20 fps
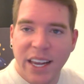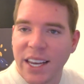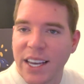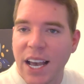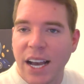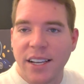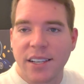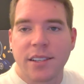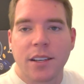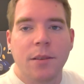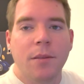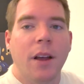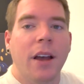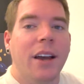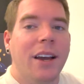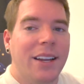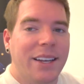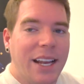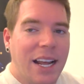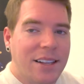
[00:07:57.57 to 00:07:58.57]
guys.
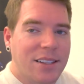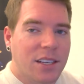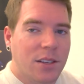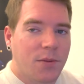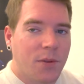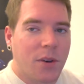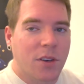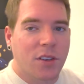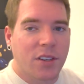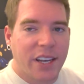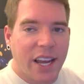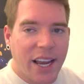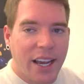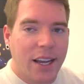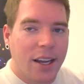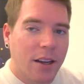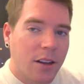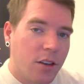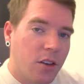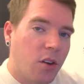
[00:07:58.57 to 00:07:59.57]
Uh, that's it for today.